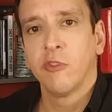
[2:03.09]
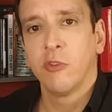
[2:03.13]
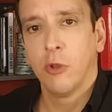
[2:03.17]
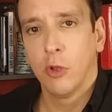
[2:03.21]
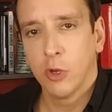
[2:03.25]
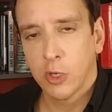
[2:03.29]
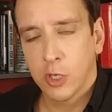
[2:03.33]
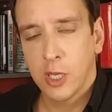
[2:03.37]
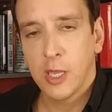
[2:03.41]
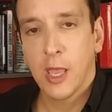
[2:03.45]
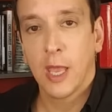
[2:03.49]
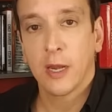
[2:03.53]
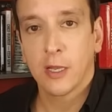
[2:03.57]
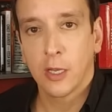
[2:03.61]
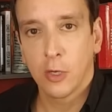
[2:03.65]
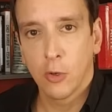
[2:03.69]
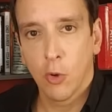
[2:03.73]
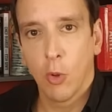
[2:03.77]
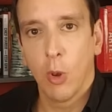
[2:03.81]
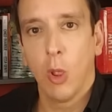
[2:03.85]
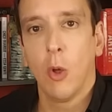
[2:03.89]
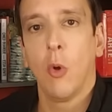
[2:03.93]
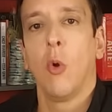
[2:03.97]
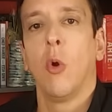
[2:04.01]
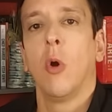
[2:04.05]
looking at
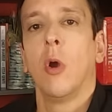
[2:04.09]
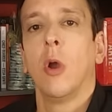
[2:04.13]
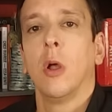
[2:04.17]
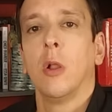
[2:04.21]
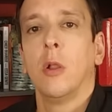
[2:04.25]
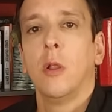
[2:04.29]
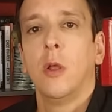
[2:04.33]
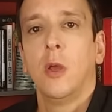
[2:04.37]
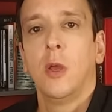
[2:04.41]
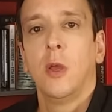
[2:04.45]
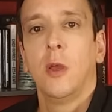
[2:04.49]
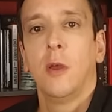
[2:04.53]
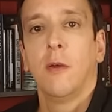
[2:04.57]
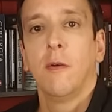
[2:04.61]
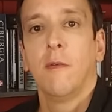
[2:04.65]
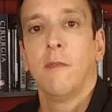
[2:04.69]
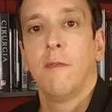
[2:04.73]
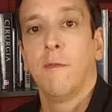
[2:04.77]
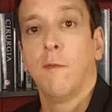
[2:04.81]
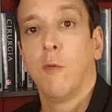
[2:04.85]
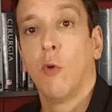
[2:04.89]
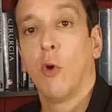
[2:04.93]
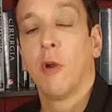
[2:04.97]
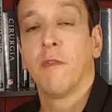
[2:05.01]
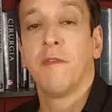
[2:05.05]
canola oil
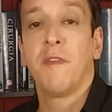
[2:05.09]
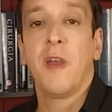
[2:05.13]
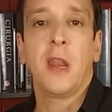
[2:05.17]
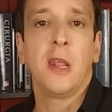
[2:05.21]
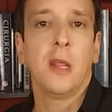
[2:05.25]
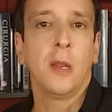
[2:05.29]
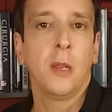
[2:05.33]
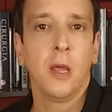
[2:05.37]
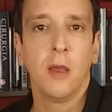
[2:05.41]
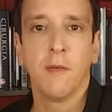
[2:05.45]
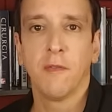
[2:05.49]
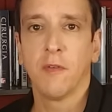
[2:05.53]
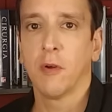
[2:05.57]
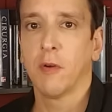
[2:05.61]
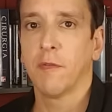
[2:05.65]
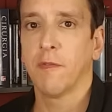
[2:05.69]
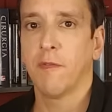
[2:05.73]
for fatty liver,